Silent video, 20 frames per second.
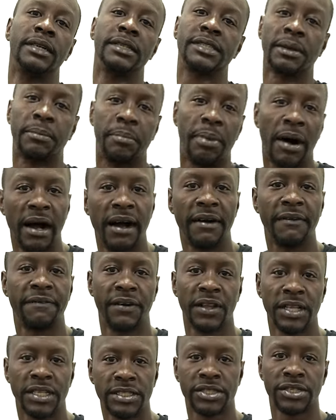to bond
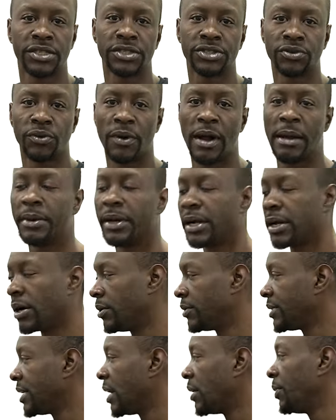fully to the ceramic
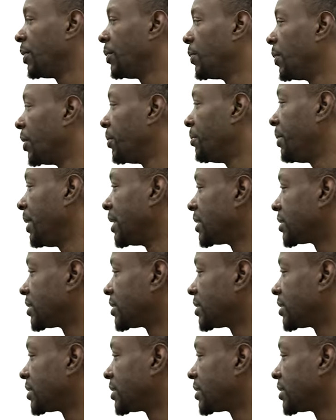coating that we will be